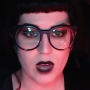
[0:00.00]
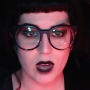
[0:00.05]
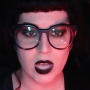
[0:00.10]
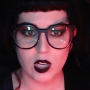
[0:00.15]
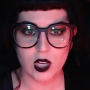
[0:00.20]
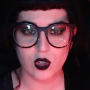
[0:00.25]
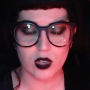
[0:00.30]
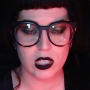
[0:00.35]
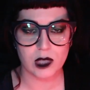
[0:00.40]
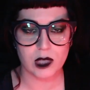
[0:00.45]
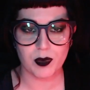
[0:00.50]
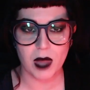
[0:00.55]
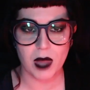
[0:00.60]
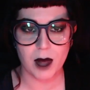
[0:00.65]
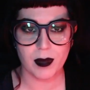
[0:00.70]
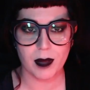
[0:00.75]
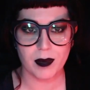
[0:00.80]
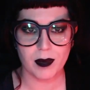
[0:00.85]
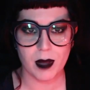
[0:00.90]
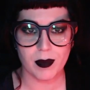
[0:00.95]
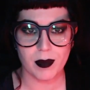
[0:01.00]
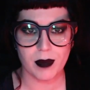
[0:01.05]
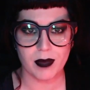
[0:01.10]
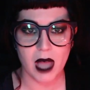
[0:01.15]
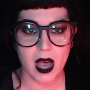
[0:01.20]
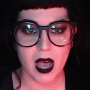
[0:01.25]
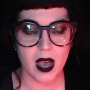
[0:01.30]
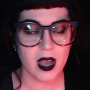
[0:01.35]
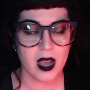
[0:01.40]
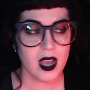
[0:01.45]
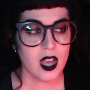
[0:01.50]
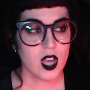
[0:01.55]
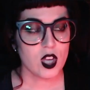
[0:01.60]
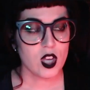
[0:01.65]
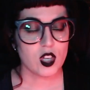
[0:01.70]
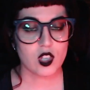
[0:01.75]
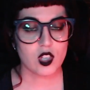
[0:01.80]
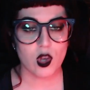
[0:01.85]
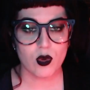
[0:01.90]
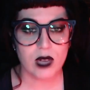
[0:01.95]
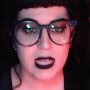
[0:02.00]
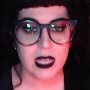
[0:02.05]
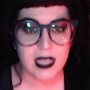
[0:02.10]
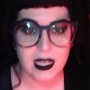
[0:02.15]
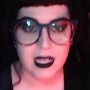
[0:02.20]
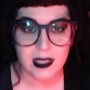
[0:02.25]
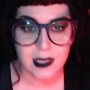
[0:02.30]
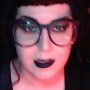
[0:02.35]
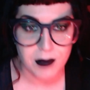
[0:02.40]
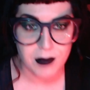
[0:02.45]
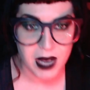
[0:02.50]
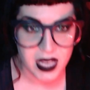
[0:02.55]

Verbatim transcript: entries blah blah blah blah blah tony gets in my